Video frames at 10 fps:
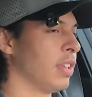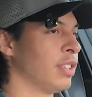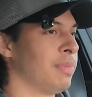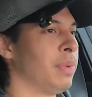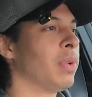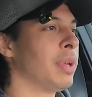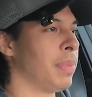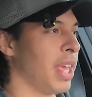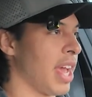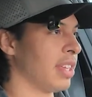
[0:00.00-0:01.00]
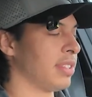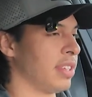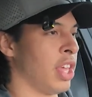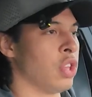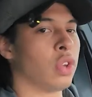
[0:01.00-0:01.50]
spewing BS,
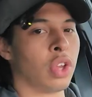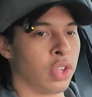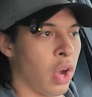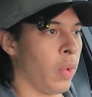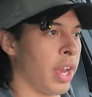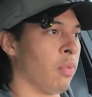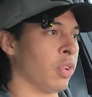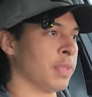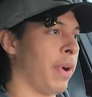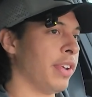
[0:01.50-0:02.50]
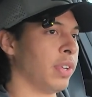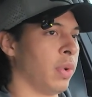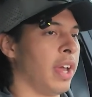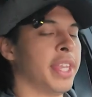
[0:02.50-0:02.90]
then you can go in and respond to it.